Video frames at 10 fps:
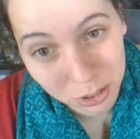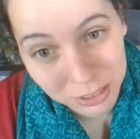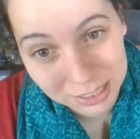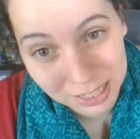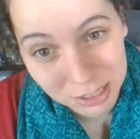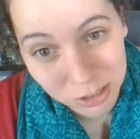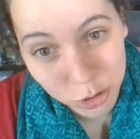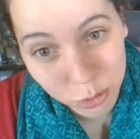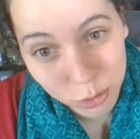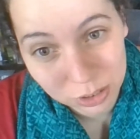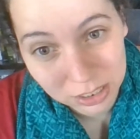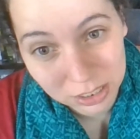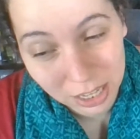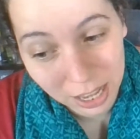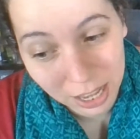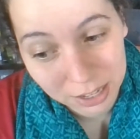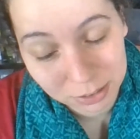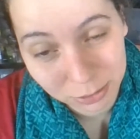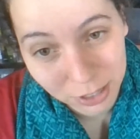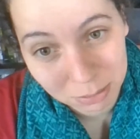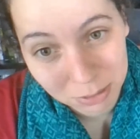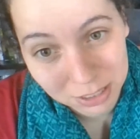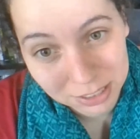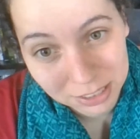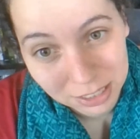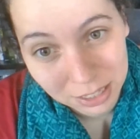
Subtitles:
list that's short and famous,